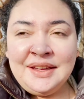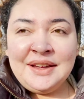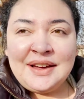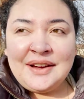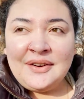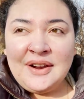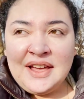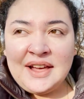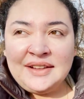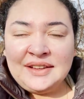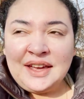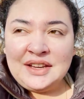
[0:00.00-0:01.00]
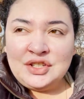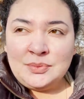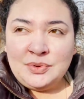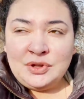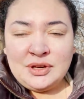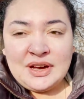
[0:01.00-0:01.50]
all right, I'll catch
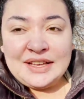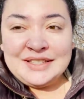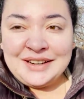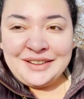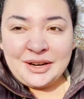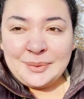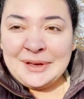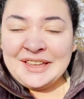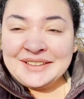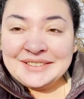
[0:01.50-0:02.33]
up with you guys in a little bit.